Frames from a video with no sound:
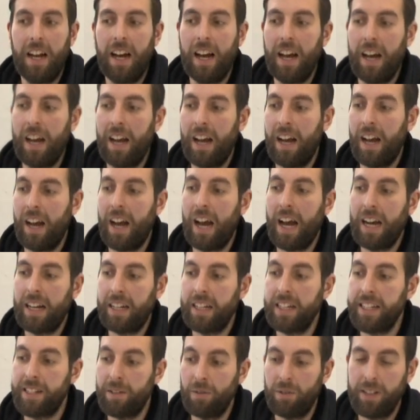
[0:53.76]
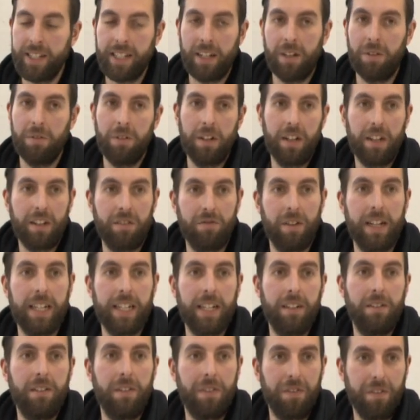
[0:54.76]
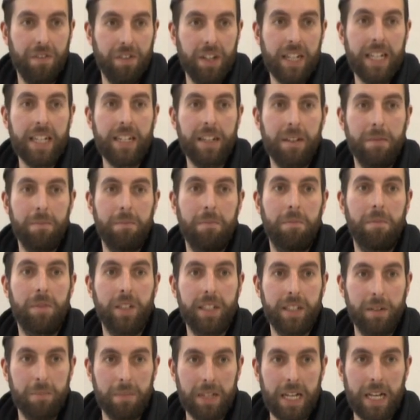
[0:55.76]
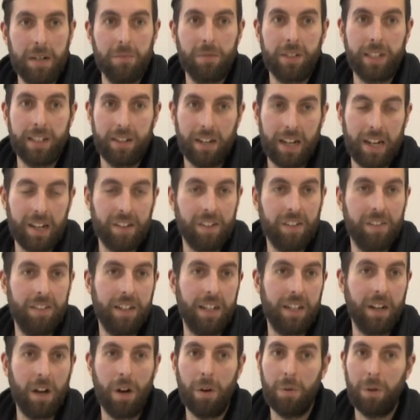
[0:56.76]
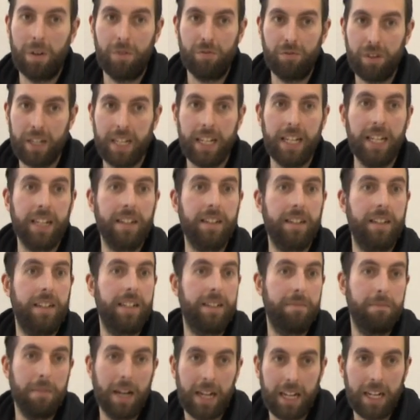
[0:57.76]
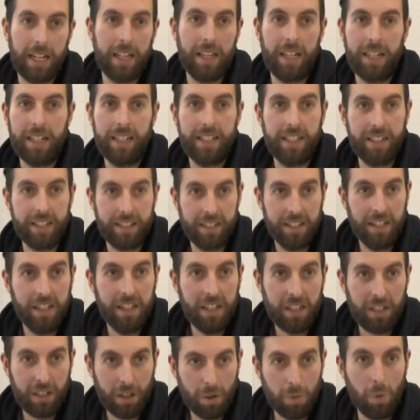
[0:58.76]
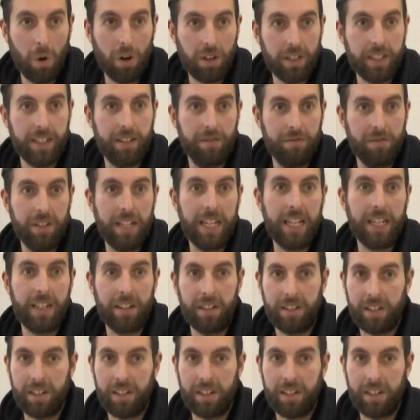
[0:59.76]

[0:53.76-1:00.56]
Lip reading: And it's also a great deal of freedom to be able to actually go and read as many things as you want to read.